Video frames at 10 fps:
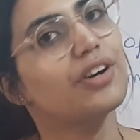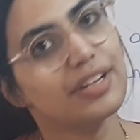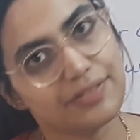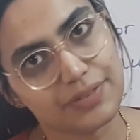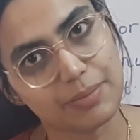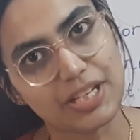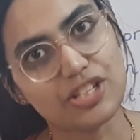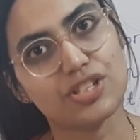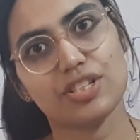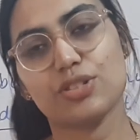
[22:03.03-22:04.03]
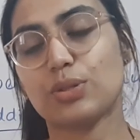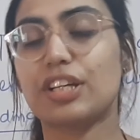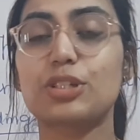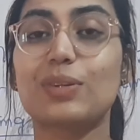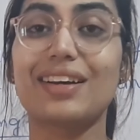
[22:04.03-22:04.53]
information so
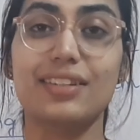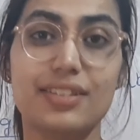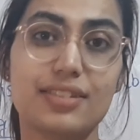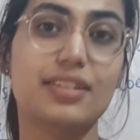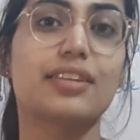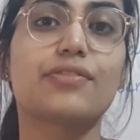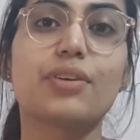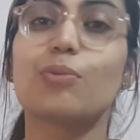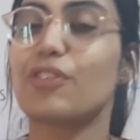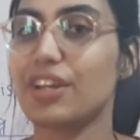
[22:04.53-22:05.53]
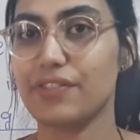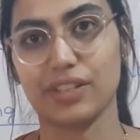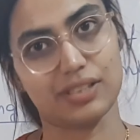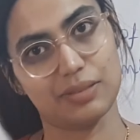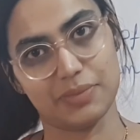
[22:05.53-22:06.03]
that you'll understand from where we
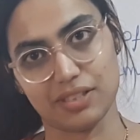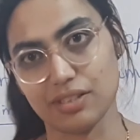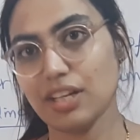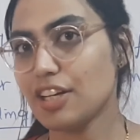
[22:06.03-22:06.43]
are coming